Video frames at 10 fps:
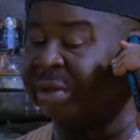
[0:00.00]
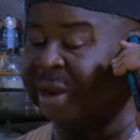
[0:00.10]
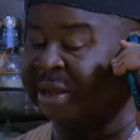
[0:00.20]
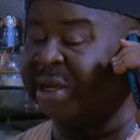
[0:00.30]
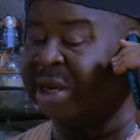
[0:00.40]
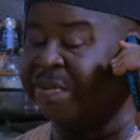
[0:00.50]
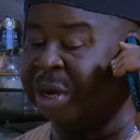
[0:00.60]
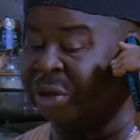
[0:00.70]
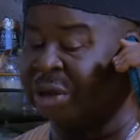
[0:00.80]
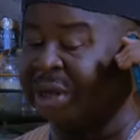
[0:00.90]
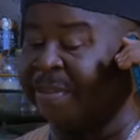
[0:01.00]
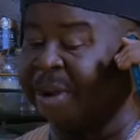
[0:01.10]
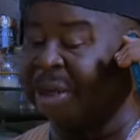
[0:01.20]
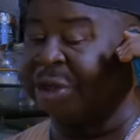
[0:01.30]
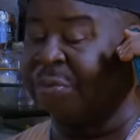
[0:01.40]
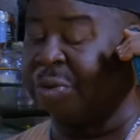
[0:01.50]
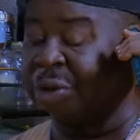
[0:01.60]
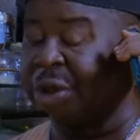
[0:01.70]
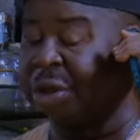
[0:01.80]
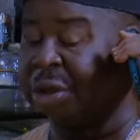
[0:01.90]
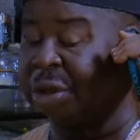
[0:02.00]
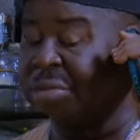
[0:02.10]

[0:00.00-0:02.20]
I have to take drastic measures about this